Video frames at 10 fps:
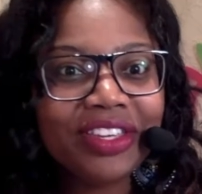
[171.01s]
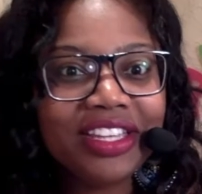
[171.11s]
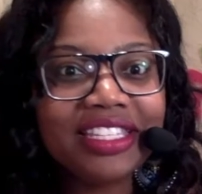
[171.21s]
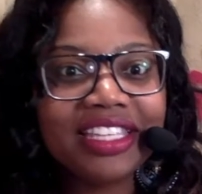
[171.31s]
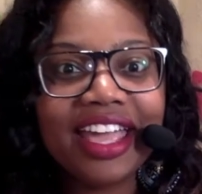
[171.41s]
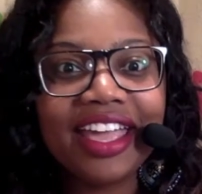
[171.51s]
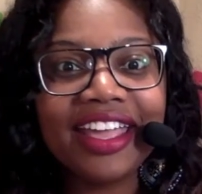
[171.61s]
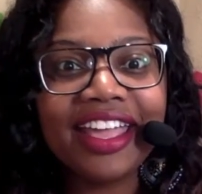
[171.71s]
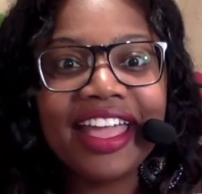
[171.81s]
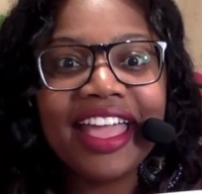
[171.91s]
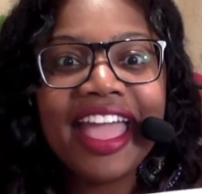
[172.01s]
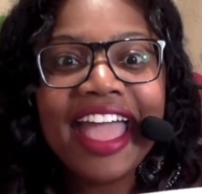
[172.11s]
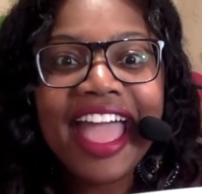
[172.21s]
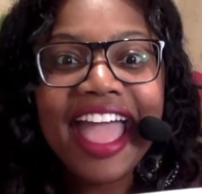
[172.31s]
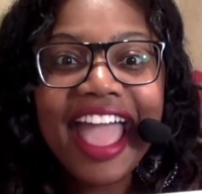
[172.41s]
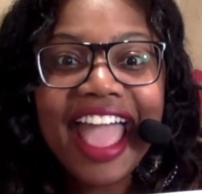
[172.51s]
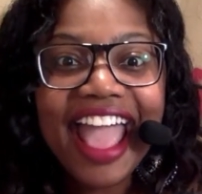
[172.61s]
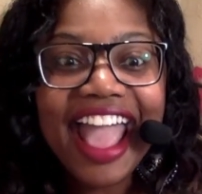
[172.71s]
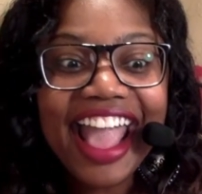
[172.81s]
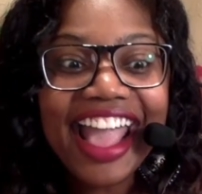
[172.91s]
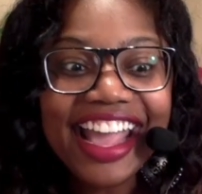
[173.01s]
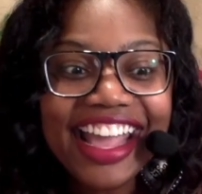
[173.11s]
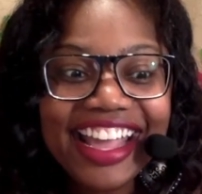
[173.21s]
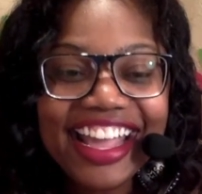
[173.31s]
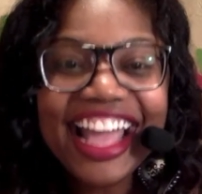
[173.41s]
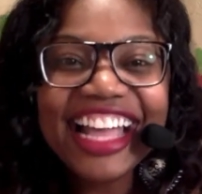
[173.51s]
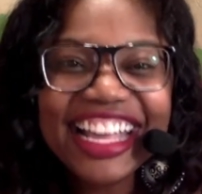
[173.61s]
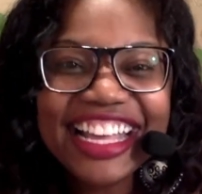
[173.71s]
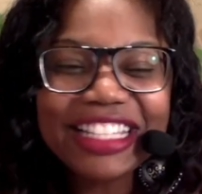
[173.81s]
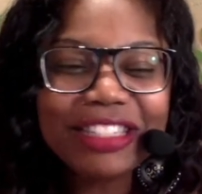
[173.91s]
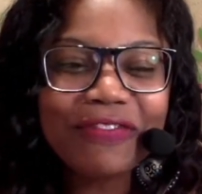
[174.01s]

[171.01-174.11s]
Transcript: You can say, A is